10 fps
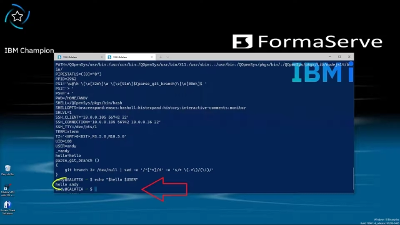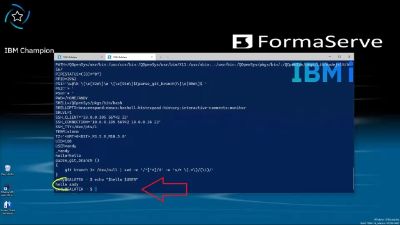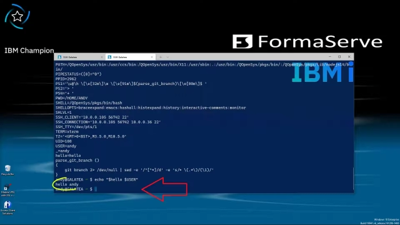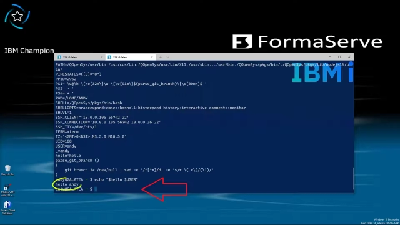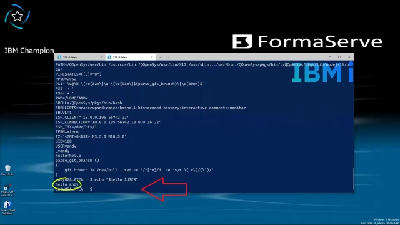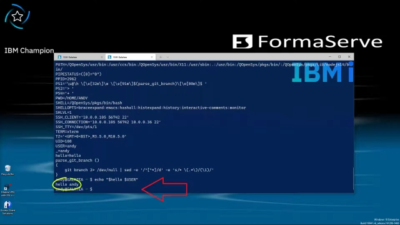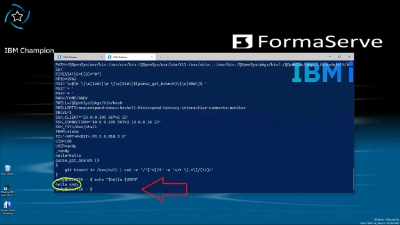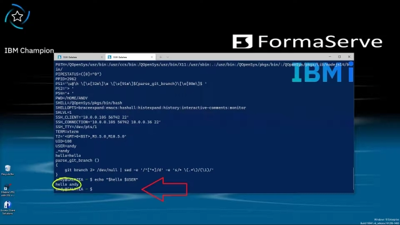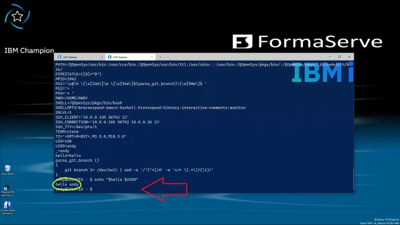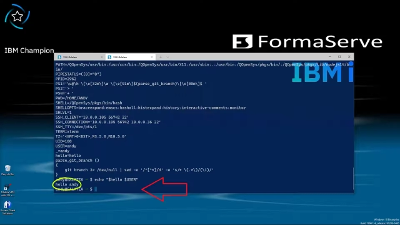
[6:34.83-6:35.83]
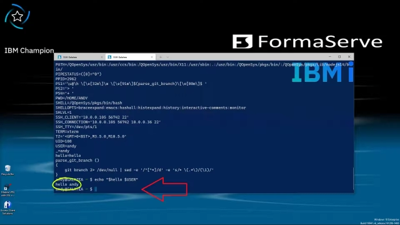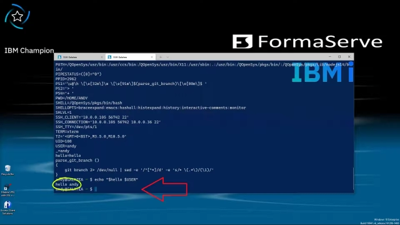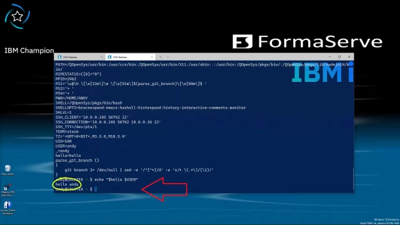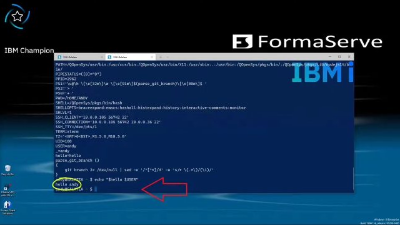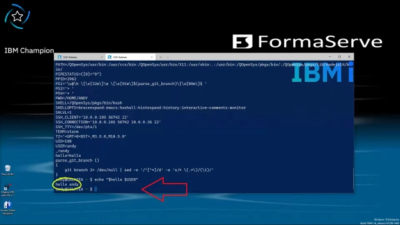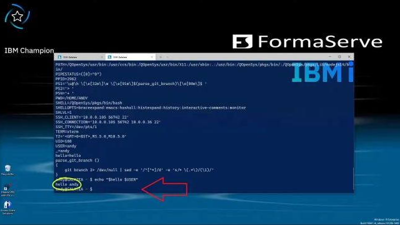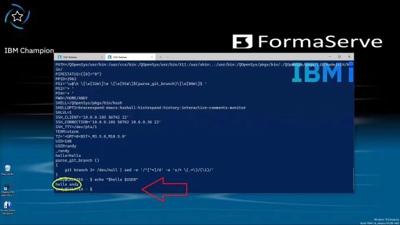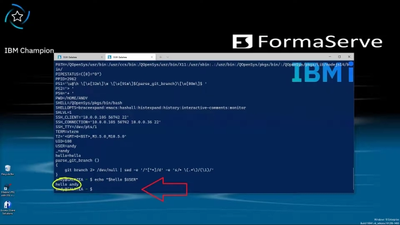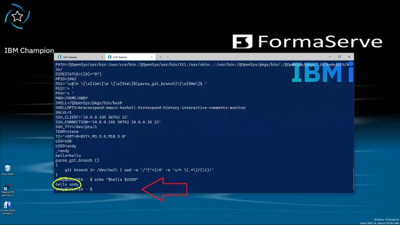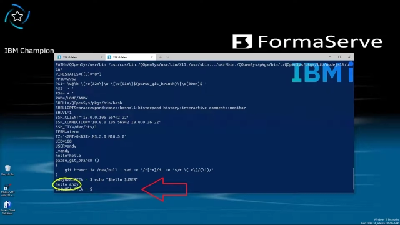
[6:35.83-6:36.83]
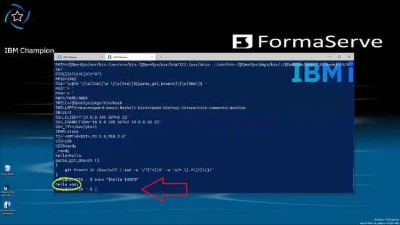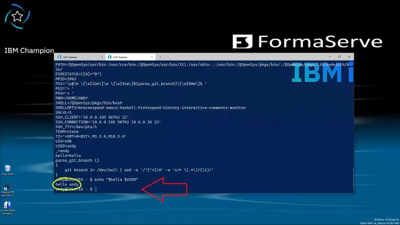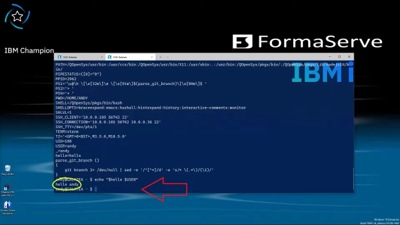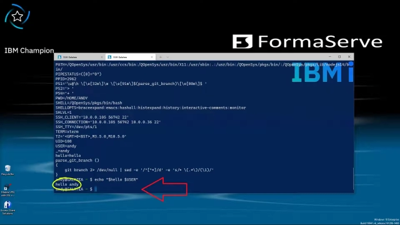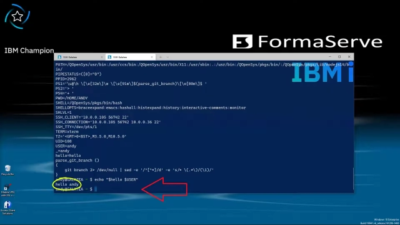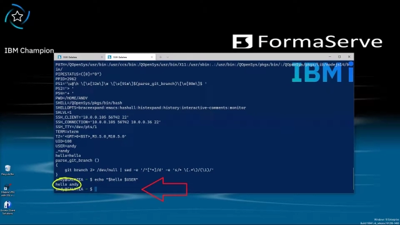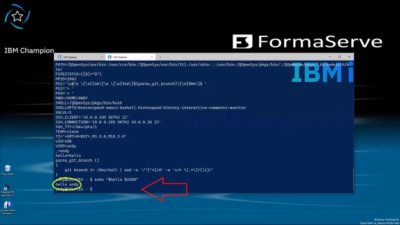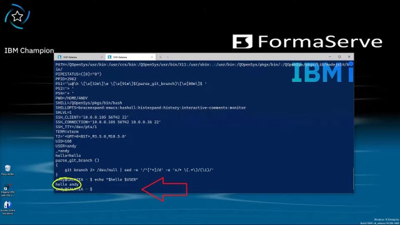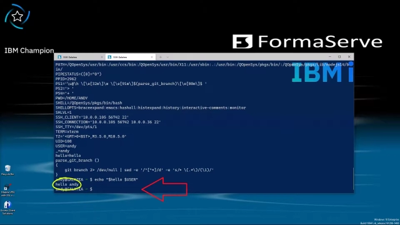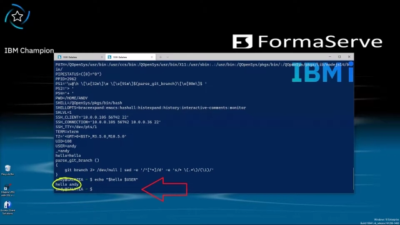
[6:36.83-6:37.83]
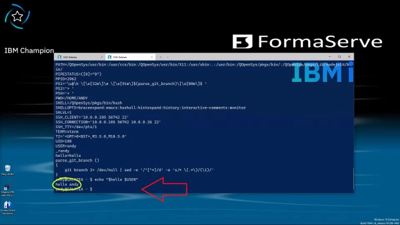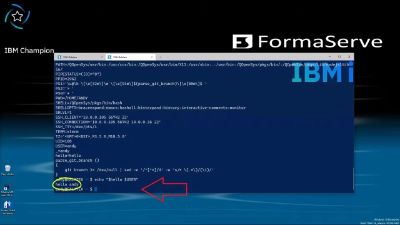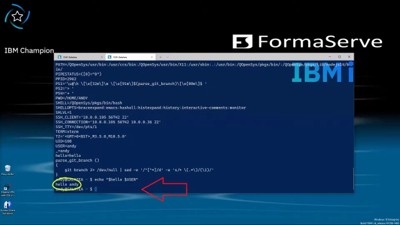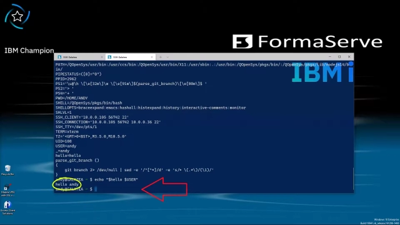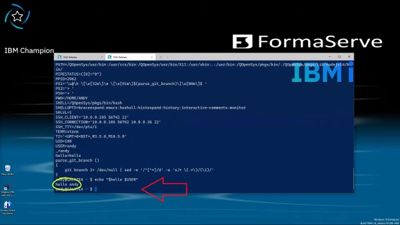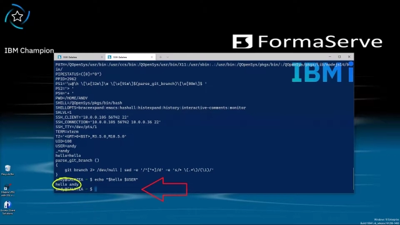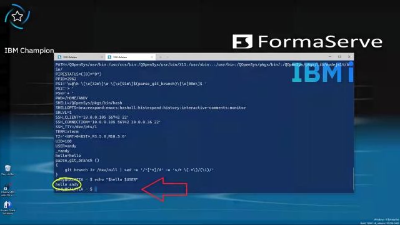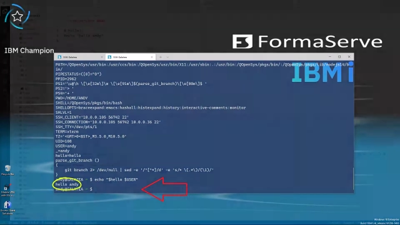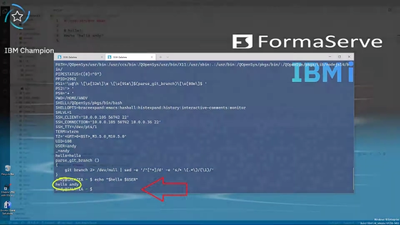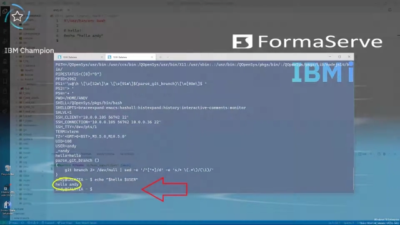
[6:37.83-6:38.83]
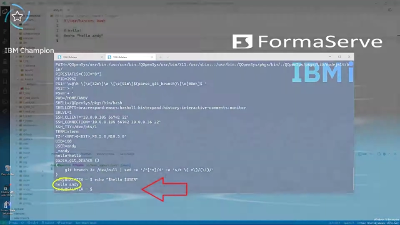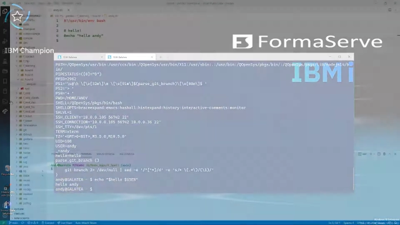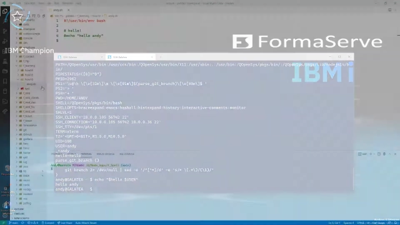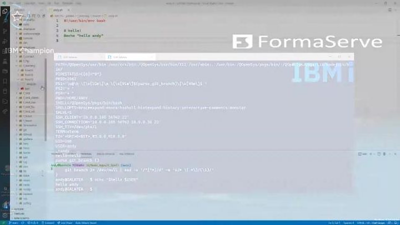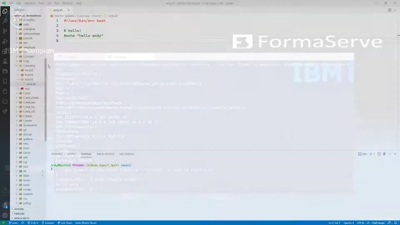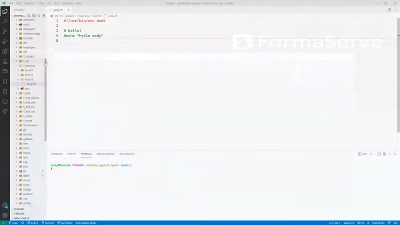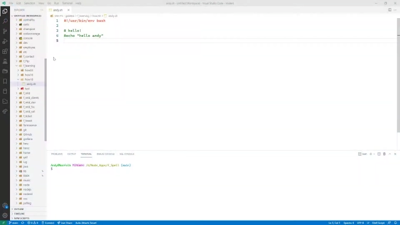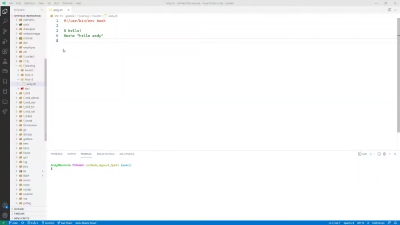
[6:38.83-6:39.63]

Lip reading: [unreadable: no face in view]